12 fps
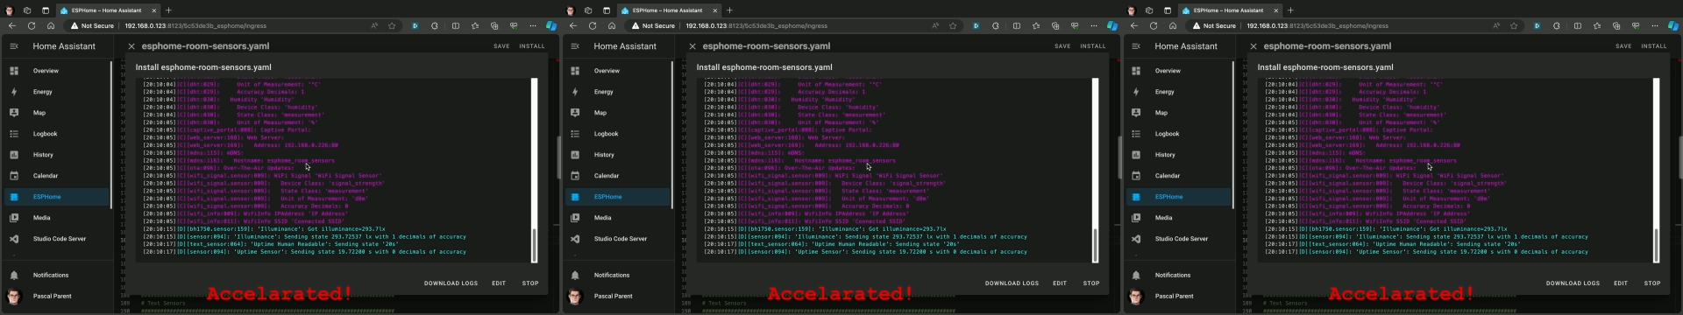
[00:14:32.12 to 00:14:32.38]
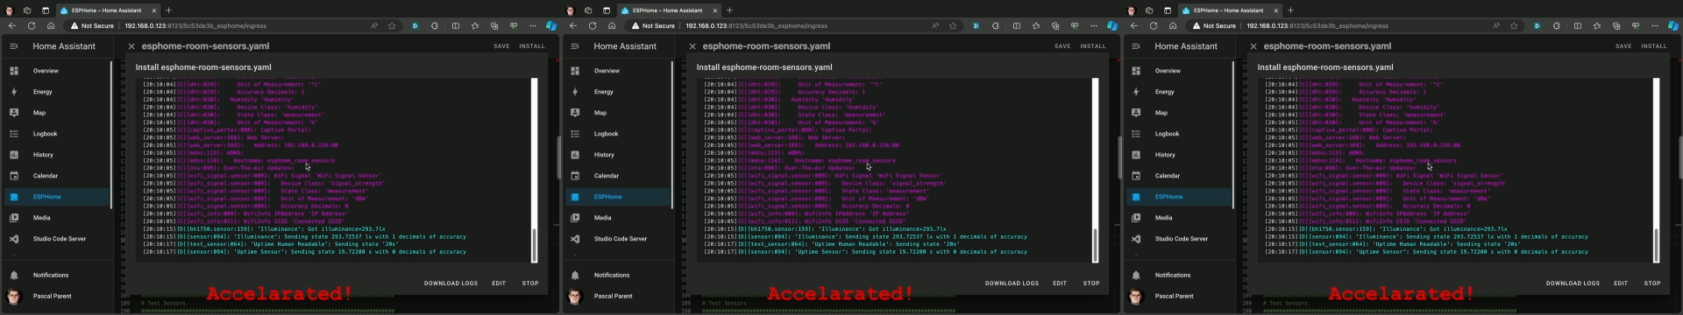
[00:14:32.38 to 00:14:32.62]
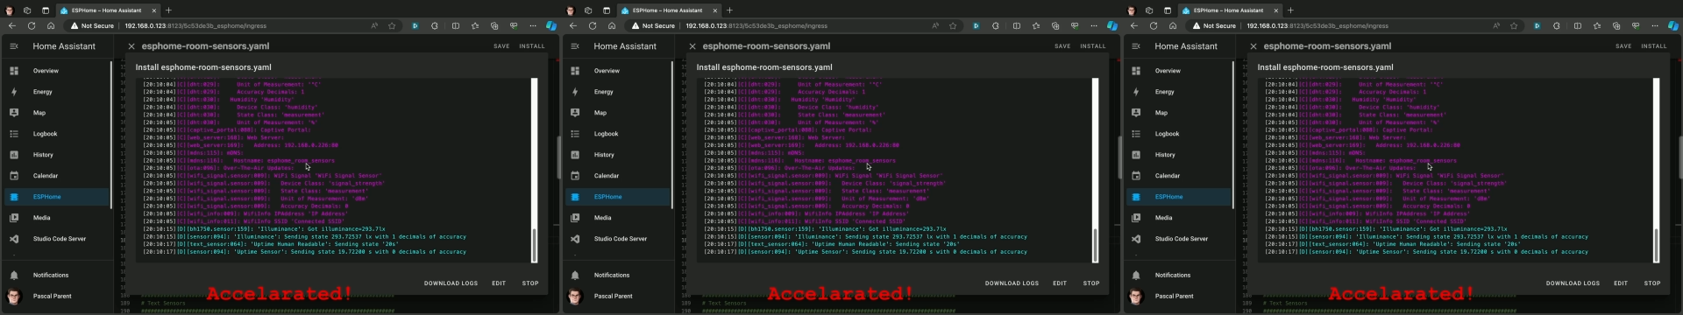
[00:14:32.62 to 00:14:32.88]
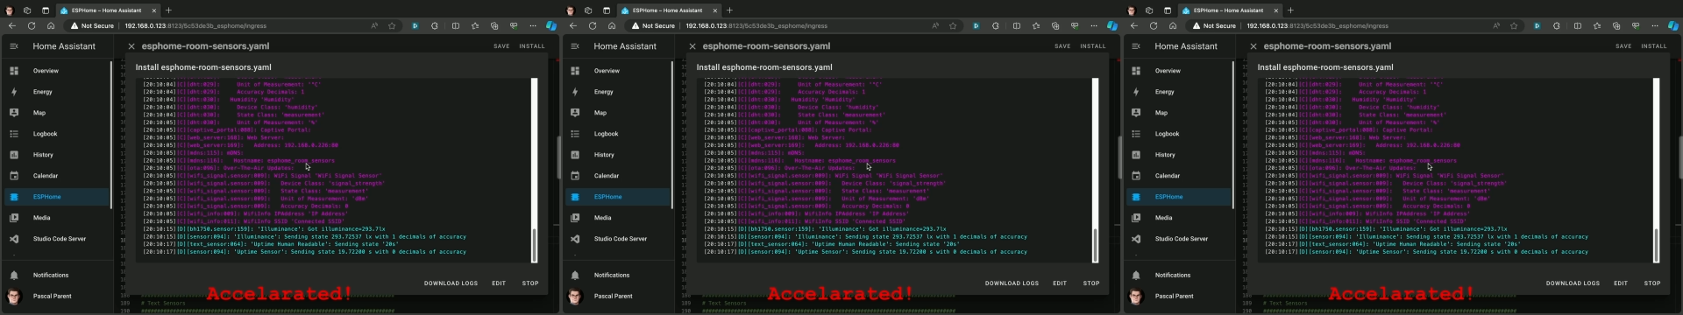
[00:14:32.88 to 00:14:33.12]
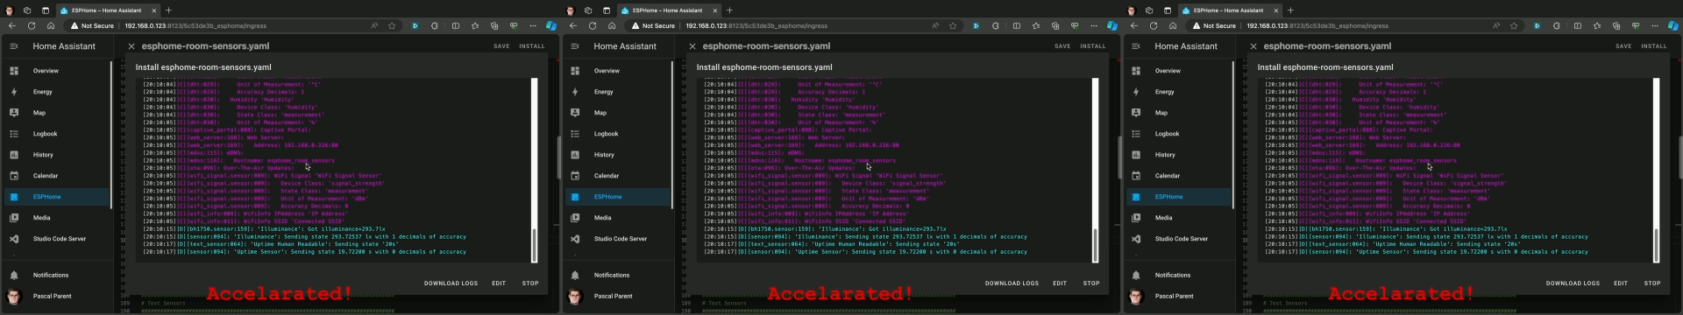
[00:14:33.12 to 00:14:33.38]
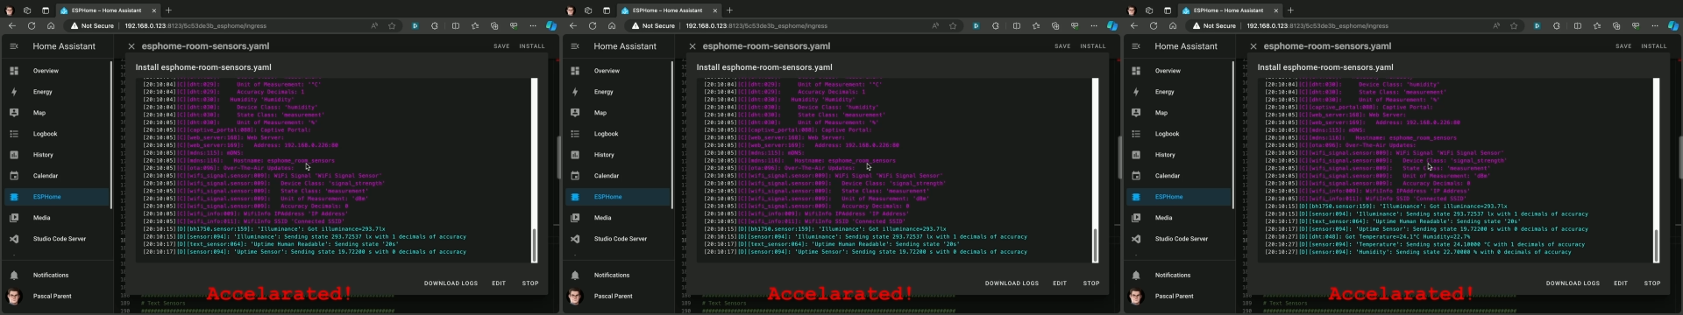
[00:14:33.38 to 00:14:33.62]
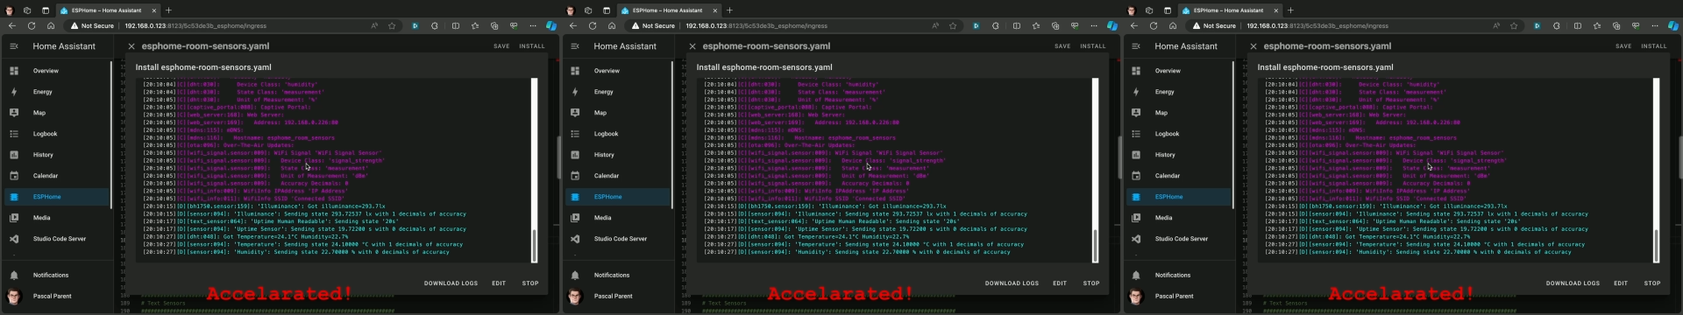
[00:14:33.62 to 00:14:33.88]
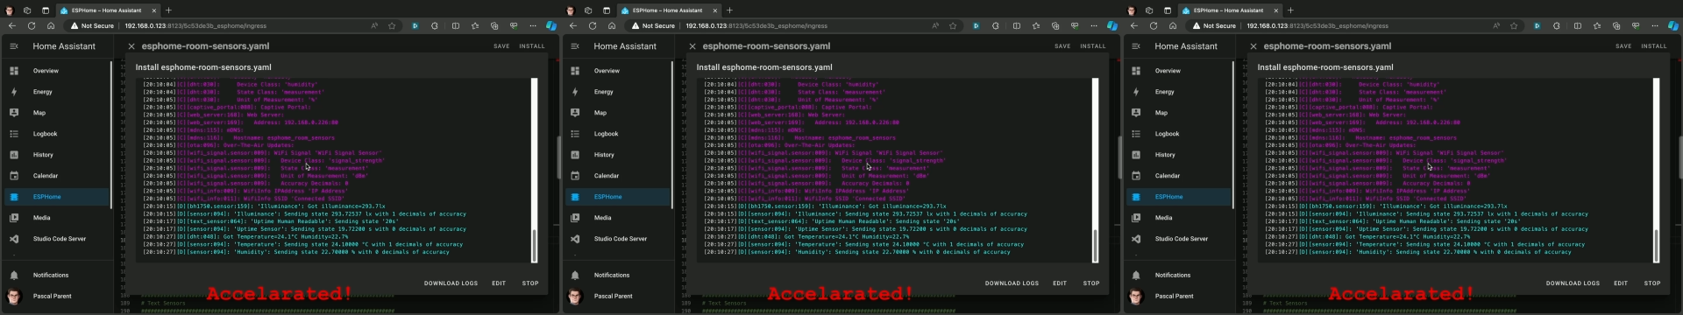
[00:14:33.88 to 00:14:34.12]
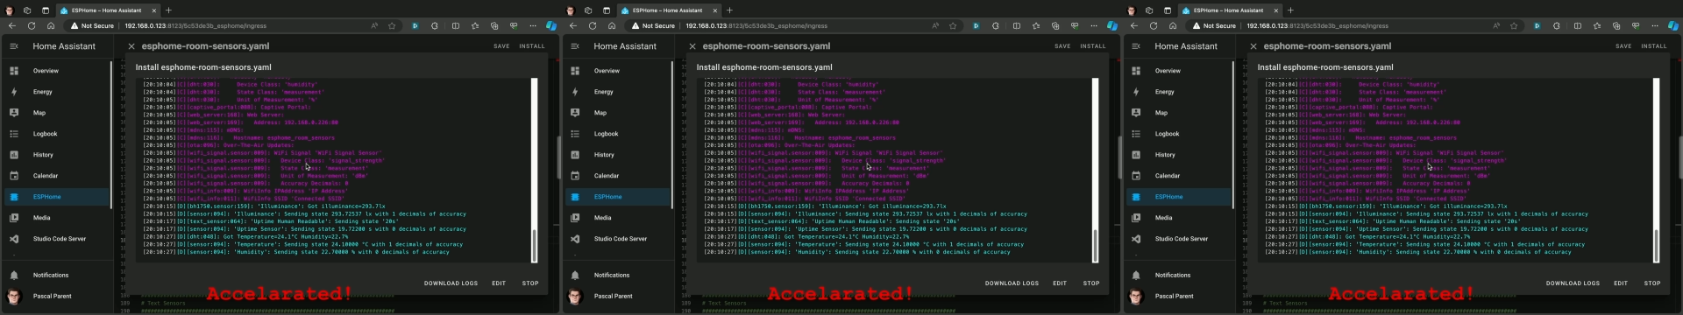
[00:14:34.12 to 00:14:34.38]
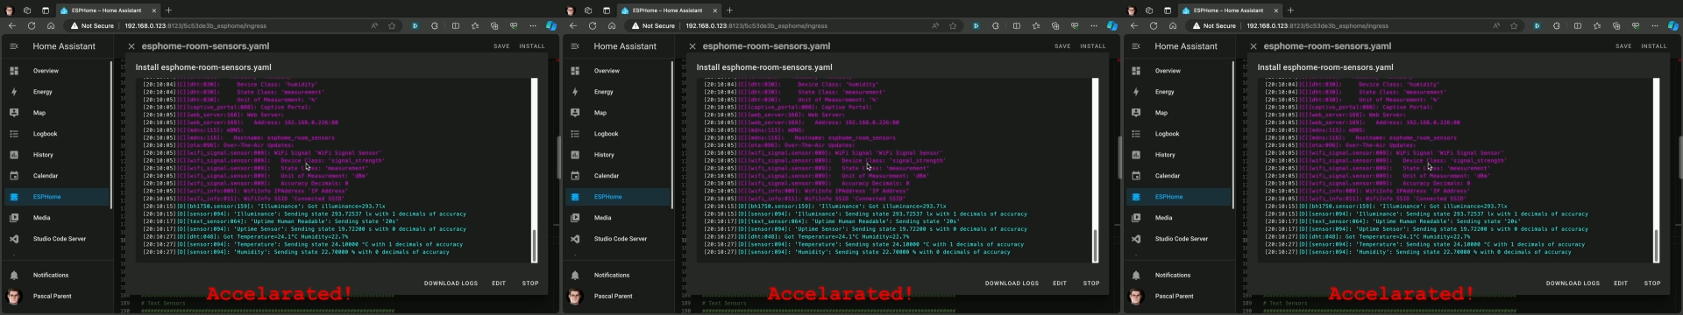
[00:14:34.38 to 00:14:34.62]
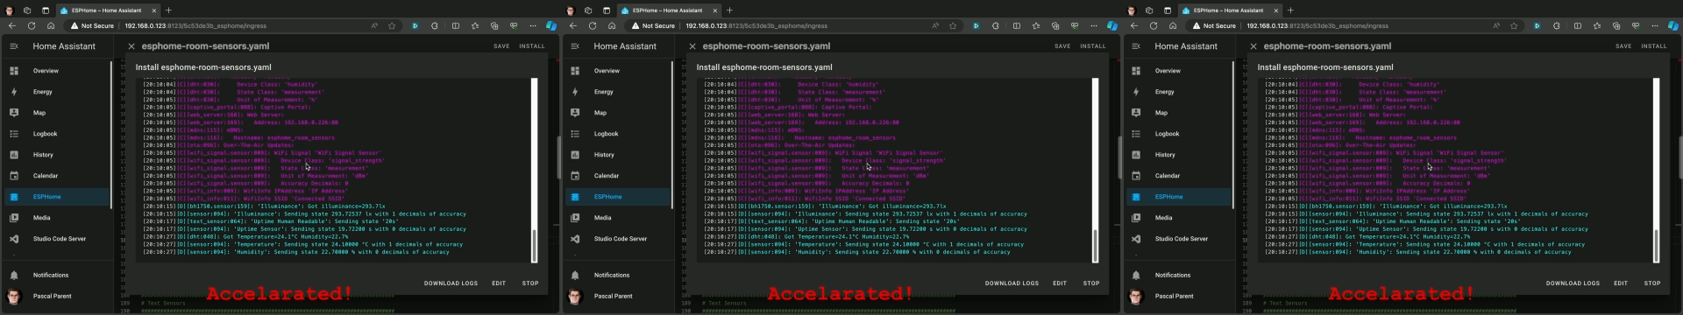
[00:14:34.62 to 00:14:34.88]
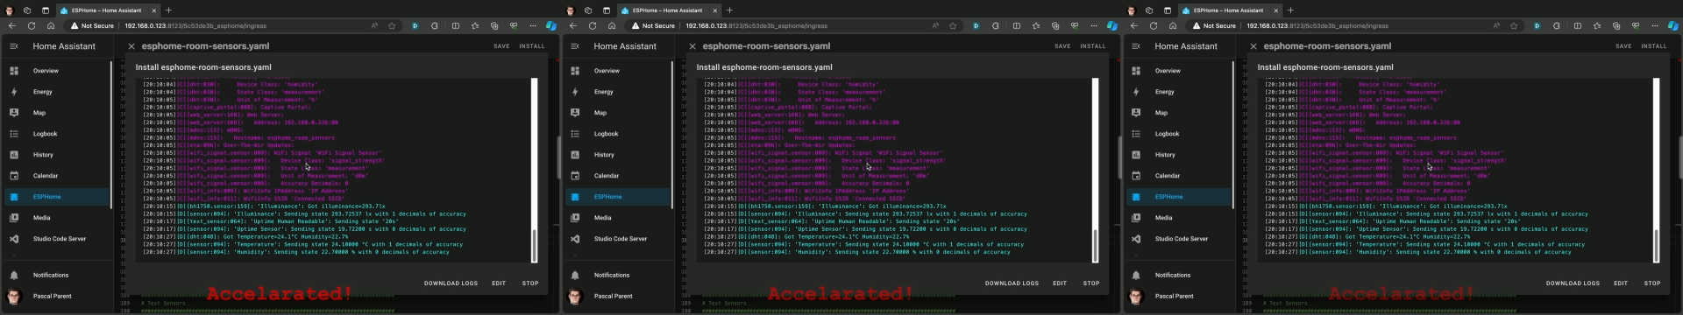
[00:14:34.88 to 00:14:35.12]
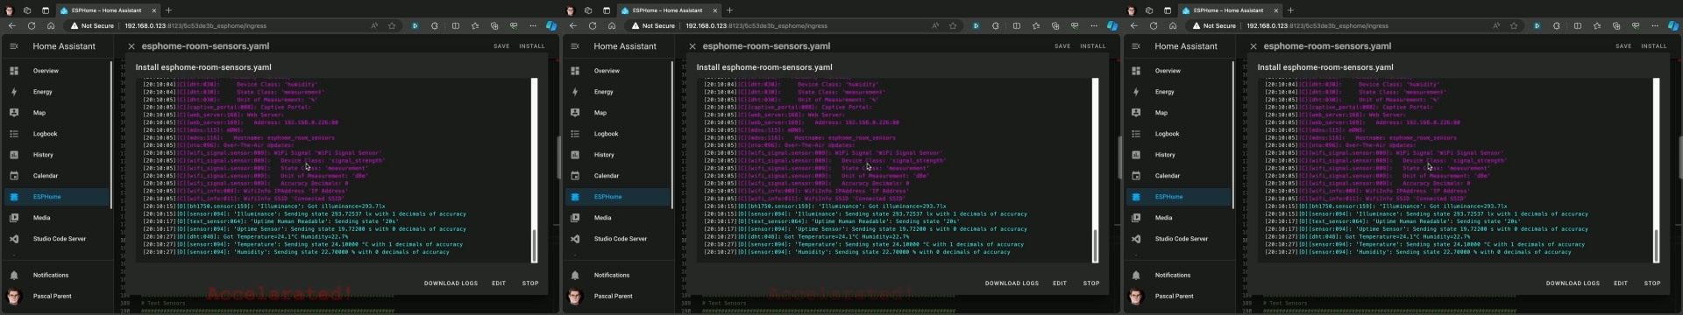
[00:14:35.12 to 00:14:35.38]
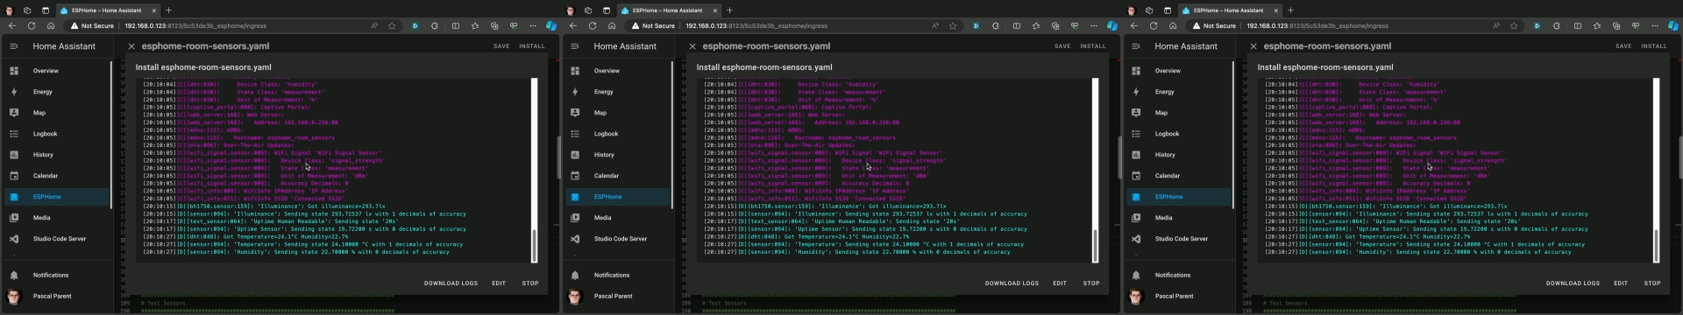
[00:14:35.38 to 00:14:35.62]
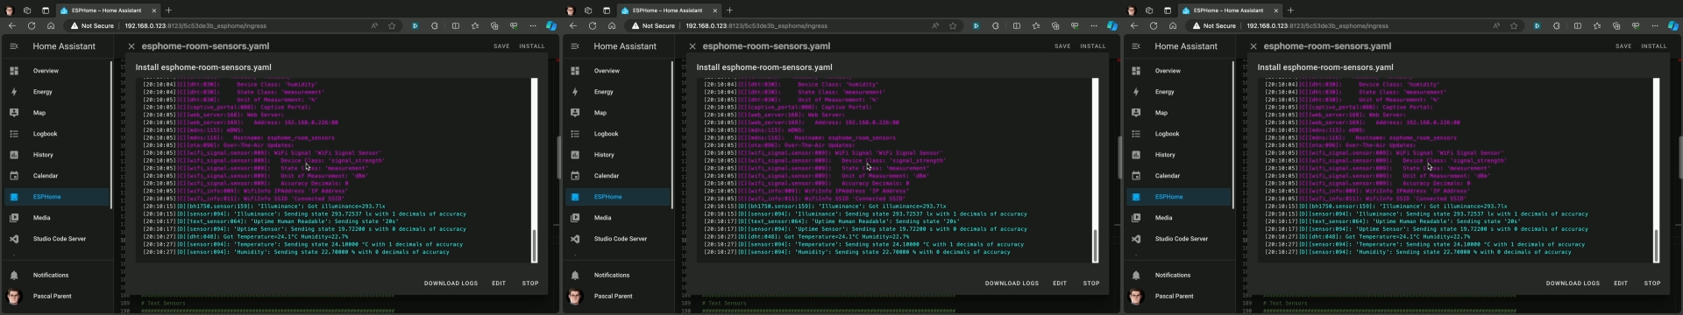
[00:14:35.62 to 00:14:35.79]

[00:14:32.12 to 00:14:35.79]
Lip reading: (no speaker visible)